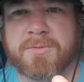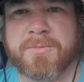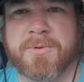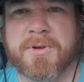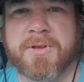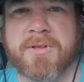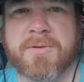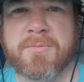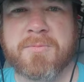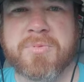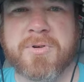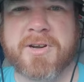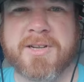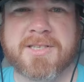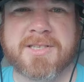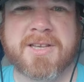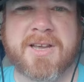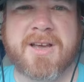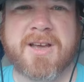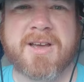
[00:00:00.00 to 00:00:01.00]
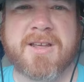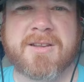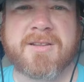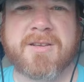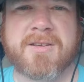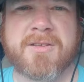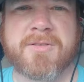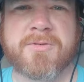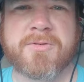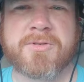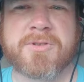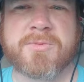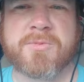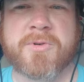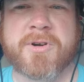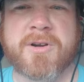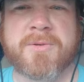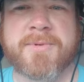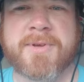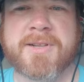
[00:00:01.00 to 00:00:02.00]
but praise God, through some
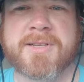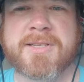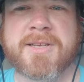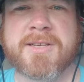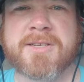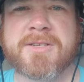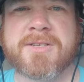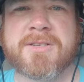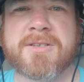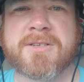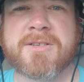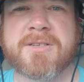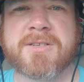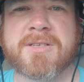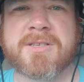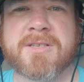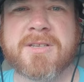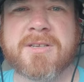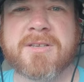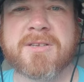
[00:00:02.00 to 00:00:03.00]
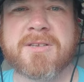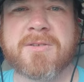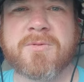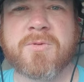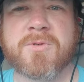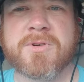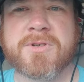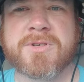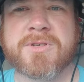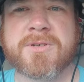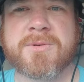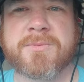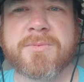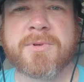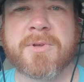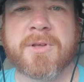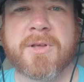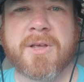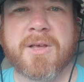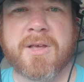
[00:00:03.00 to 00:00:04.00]
prayer meditation and singing worship,
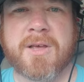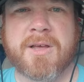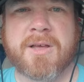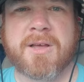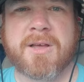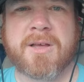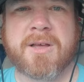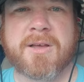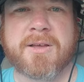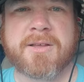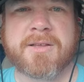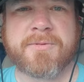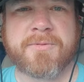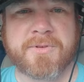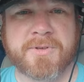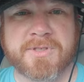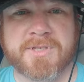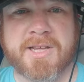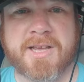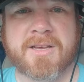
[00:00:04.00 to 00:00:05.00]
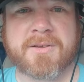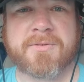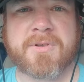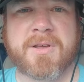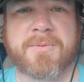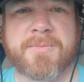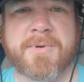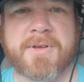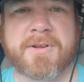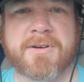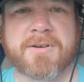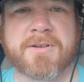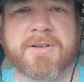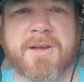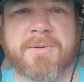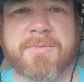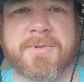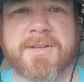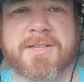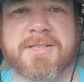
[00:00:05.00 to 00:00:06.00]
it feels a heck of a lot better.
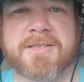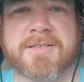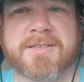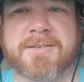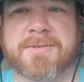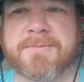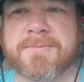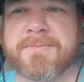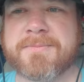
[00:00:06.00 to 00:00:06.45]
God bless.